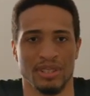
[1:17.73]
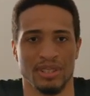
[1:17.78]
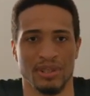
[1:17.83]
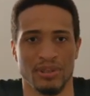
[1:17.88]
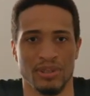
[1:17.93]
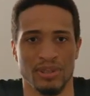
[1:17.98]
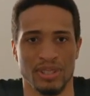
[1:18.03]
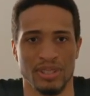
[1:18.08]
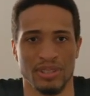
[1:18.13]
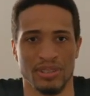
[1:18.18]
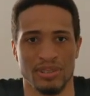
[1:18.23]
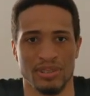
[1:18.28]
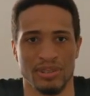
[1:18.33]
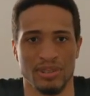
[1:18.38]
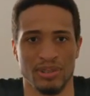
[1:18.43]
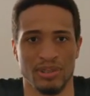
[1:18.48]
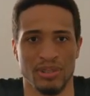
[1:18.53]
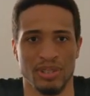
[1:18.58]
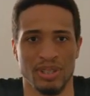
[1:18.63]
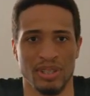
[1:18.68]
lower
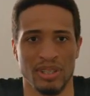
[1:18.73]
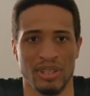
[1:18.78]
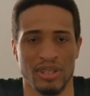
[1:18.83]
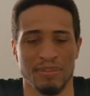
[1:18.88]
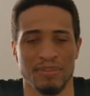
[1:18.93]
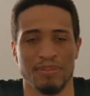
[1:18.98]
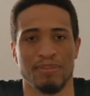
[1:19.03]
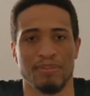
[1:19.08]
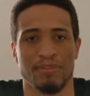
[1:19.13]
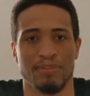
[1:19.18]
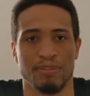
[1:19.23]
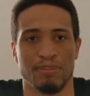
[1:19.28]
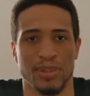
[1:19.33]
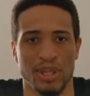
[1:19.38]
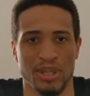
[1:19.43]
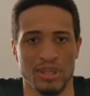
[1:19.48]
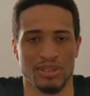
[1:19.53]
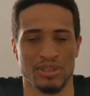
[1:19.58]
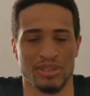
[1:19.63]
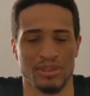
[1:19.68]
control arm
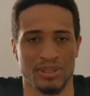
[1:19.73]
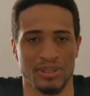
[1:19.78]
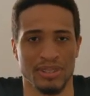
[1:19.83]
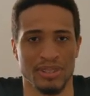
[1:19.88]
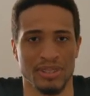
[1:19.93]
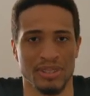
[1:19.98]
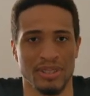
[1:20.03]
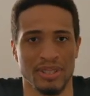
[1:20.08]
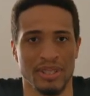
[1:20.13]
ball joint.